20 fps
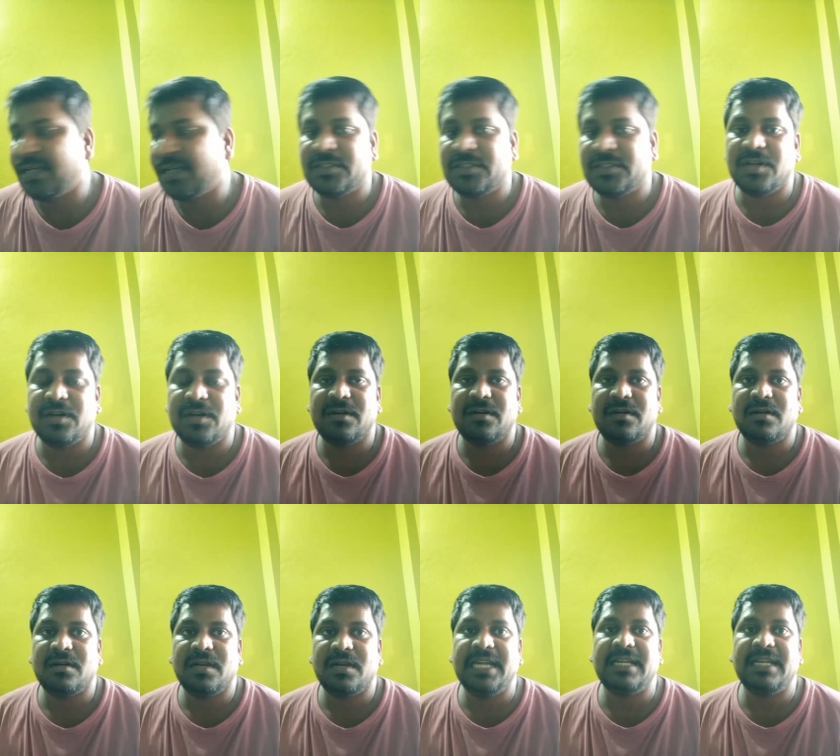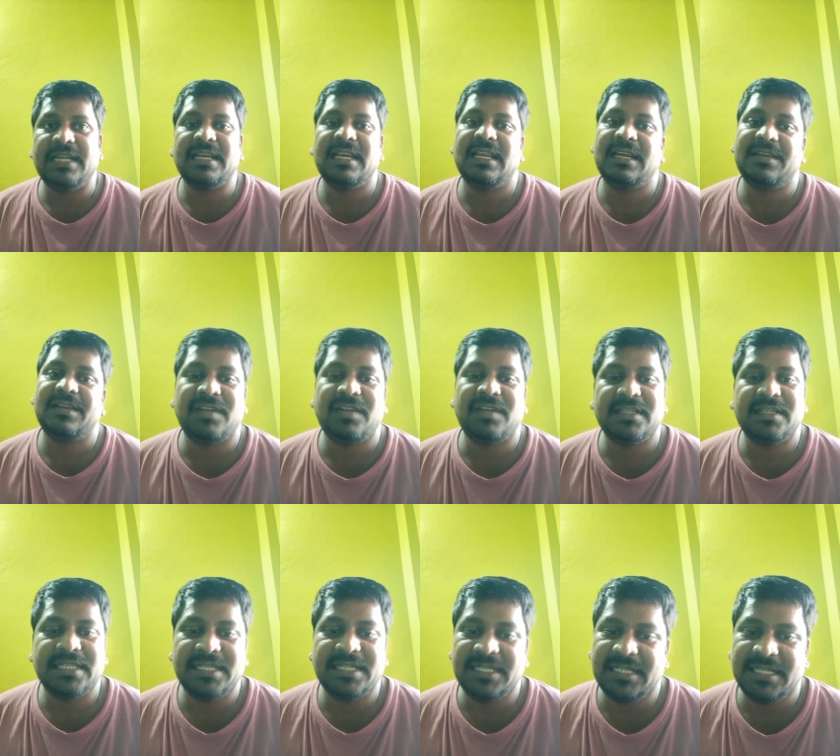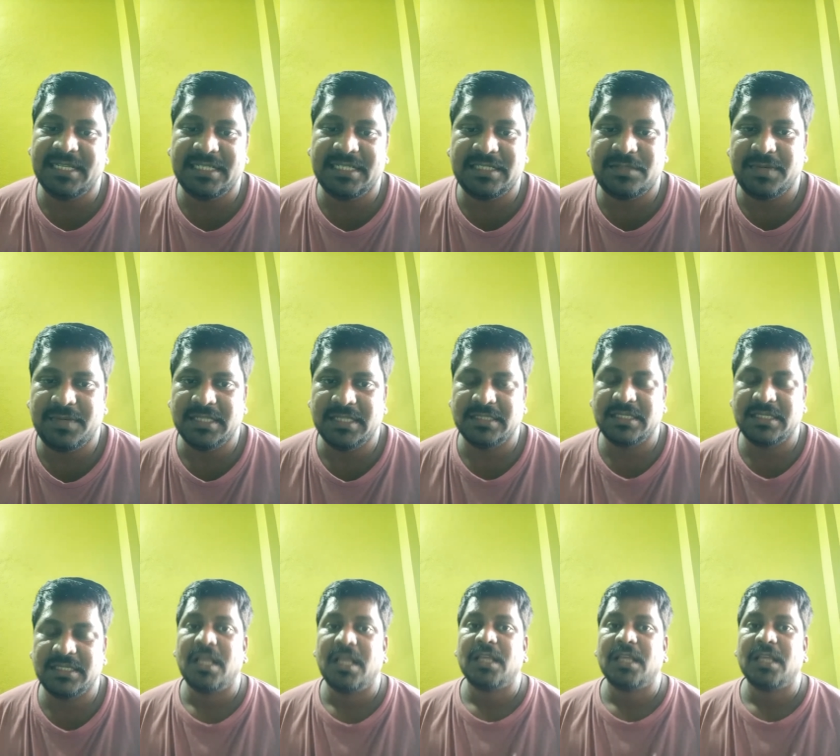So internal reflection takes place.